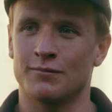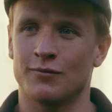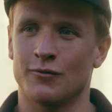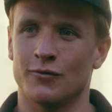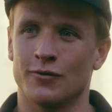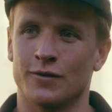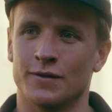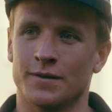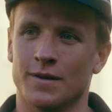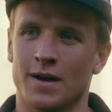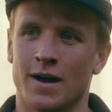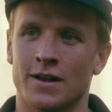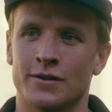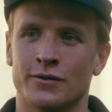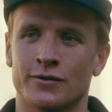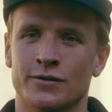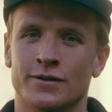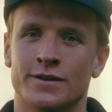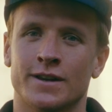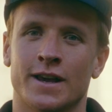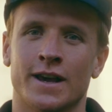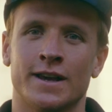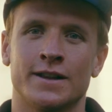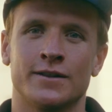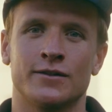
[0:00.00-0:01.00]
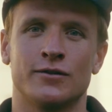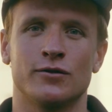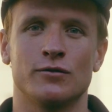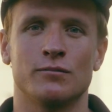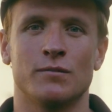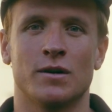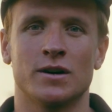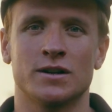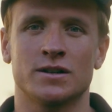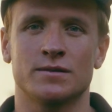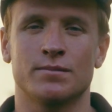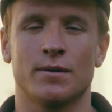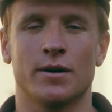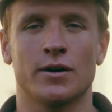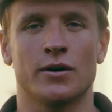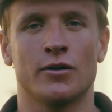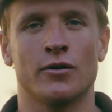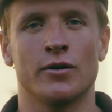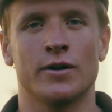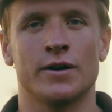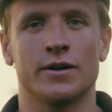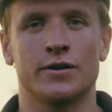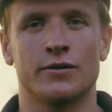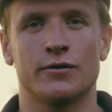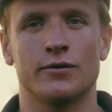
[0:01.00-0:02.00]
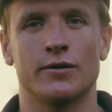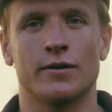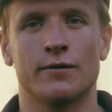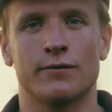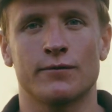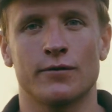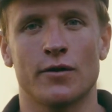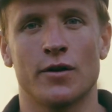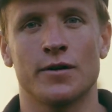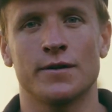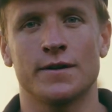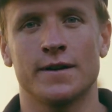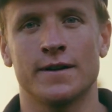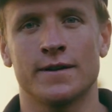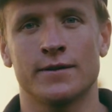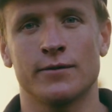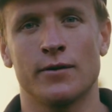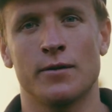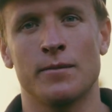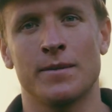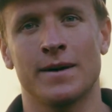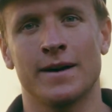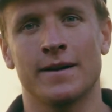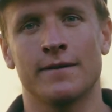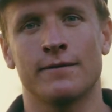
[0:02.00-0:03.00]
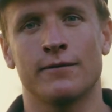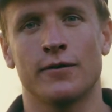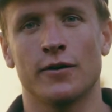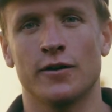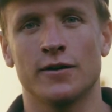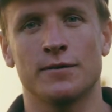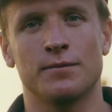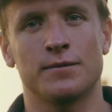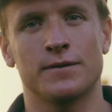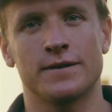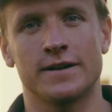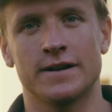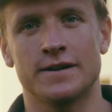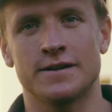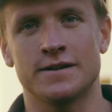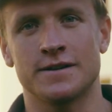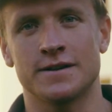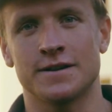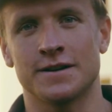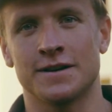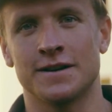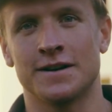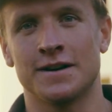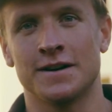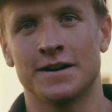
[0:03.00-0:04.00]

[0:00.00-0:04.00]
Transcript: or I don't gain too much by going to the front and swimming in first position,